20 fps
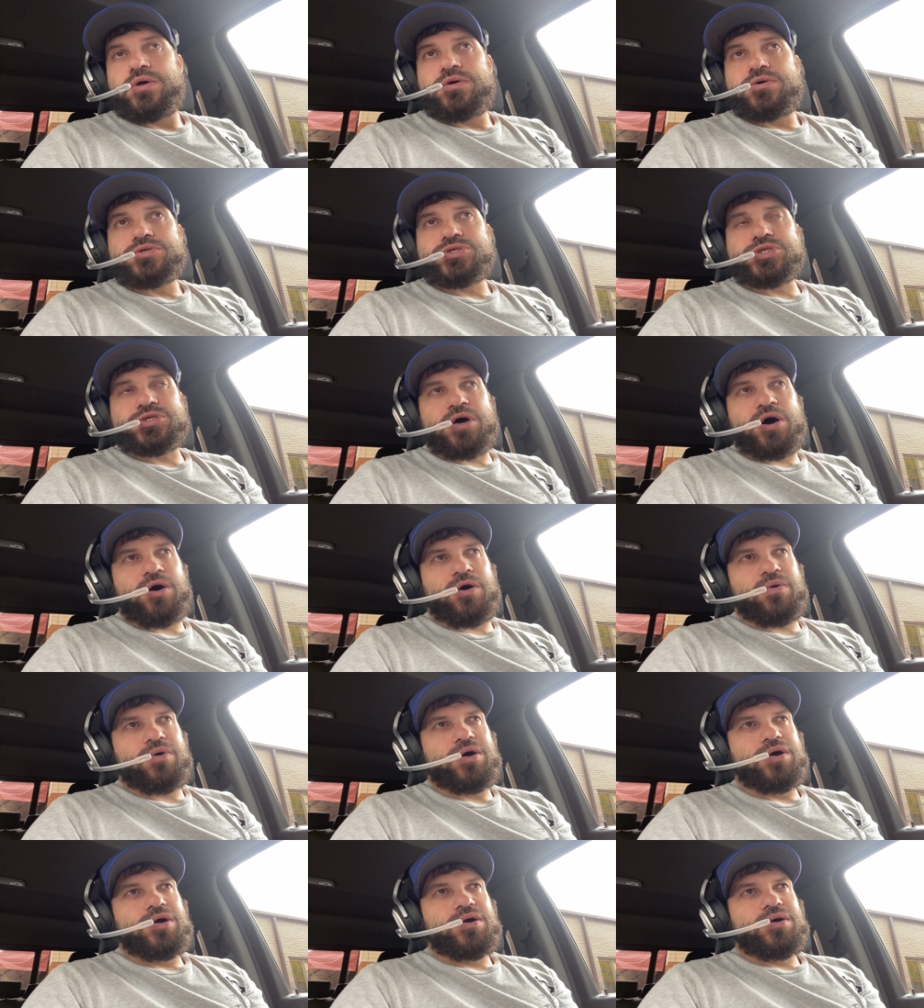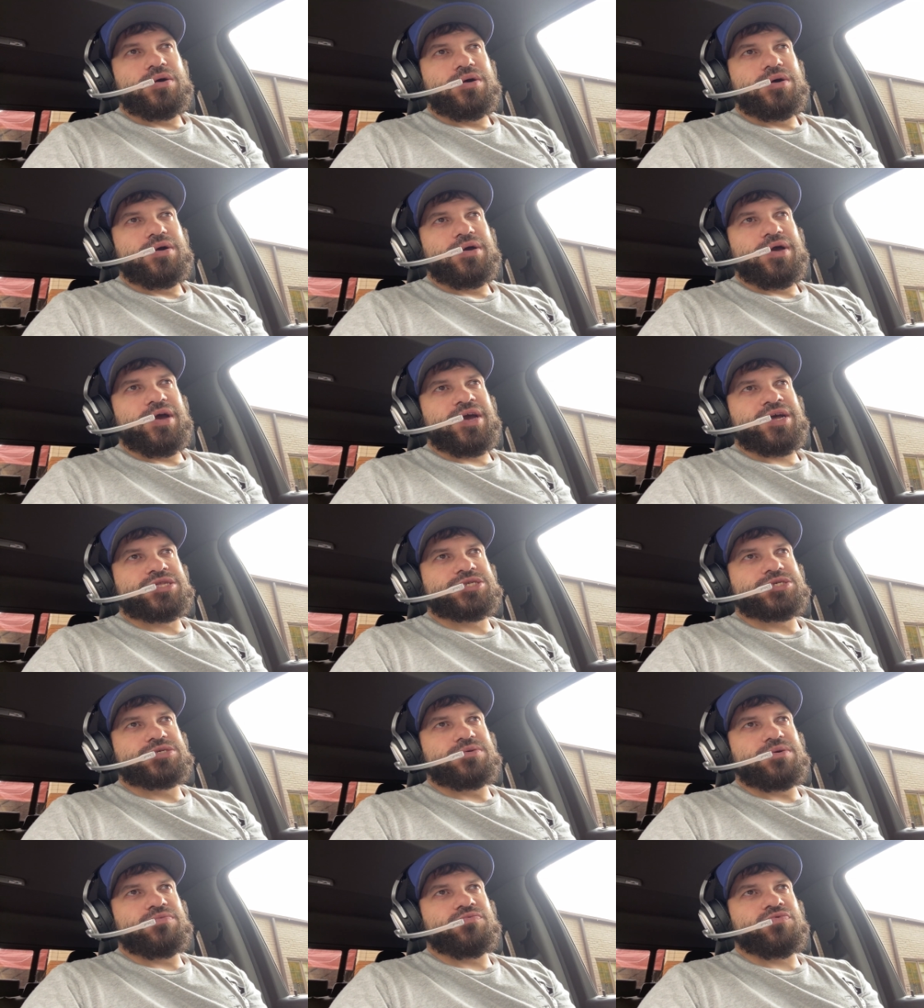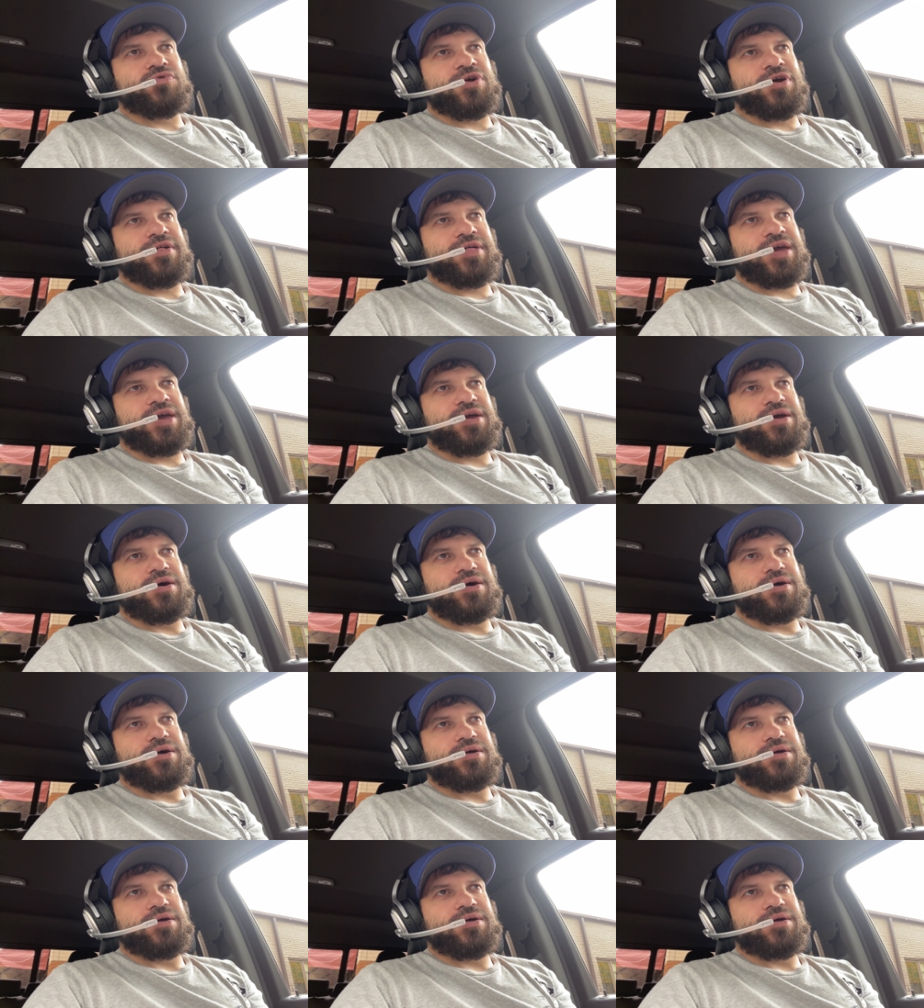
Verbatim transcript: So it's really